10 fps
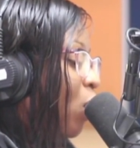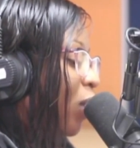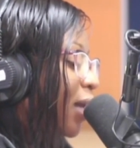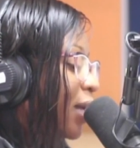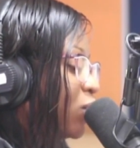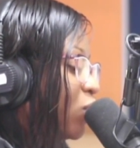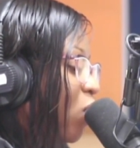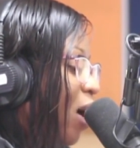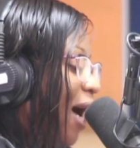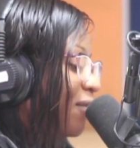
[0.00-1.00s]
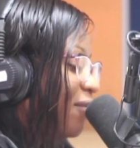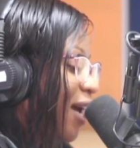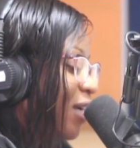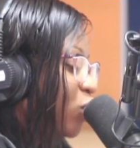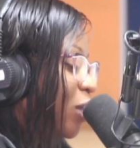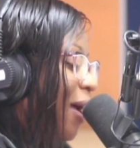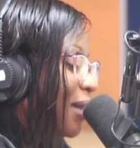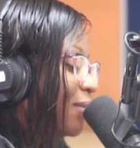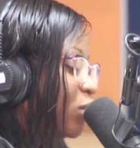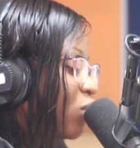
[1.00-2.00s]
what is your advice to the
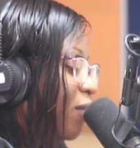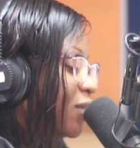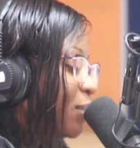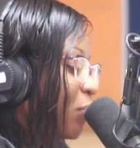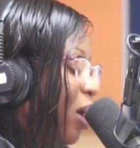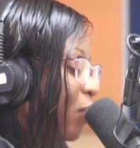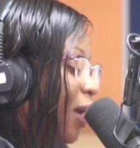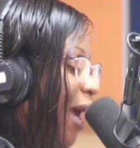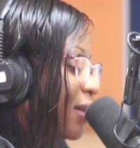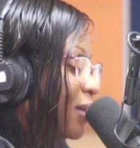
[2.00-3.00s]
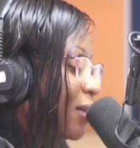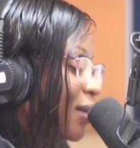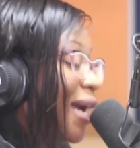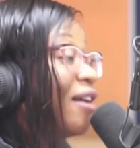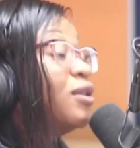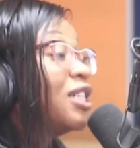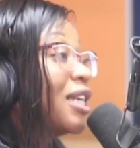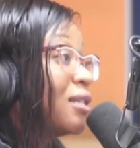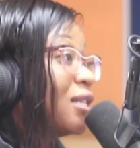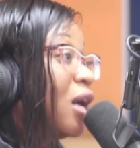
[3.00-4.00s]
Parliament of Zimbabwe and the government
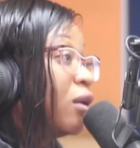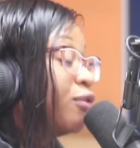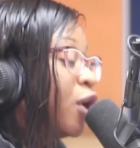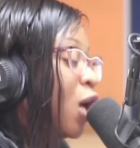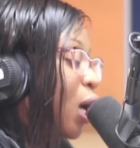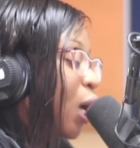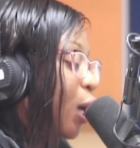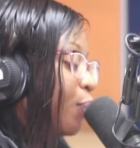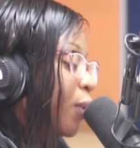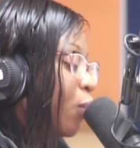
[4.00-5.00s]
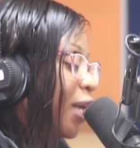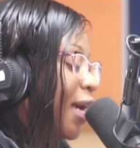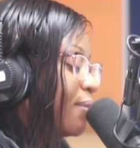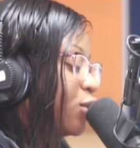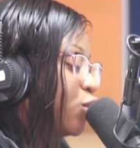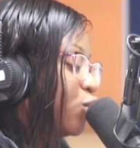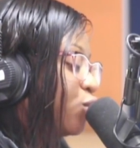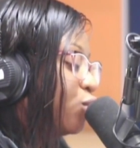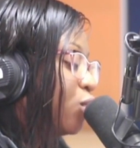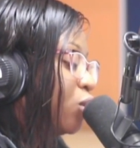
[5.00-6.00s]
itself when it comes
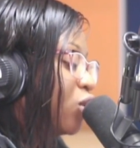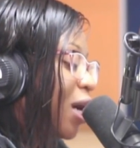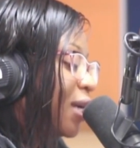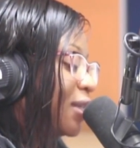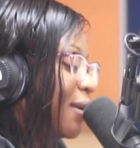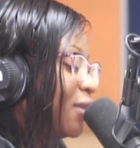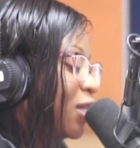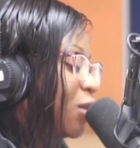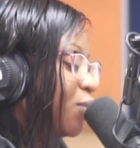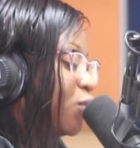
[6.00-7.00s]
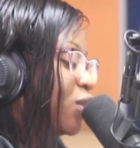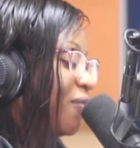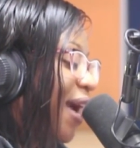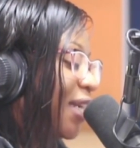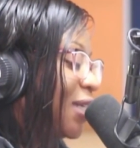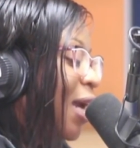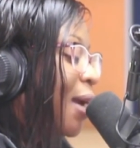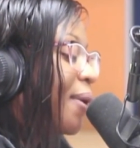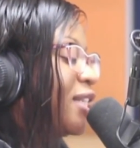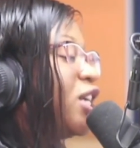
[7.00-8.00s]
to drug and substance abuse fight,
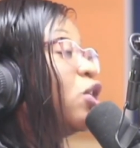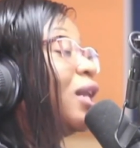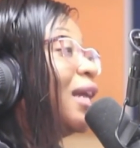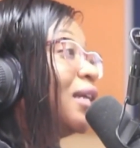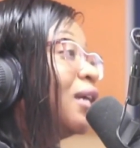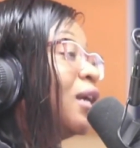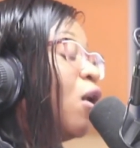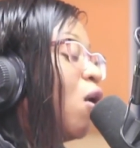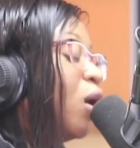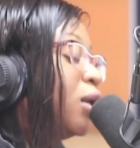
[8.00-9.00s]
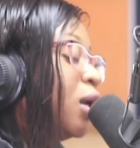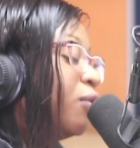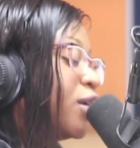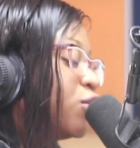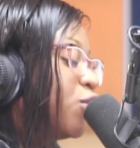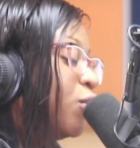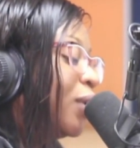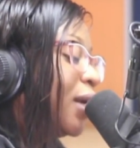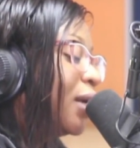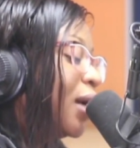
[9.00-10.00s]
particularly on rescuing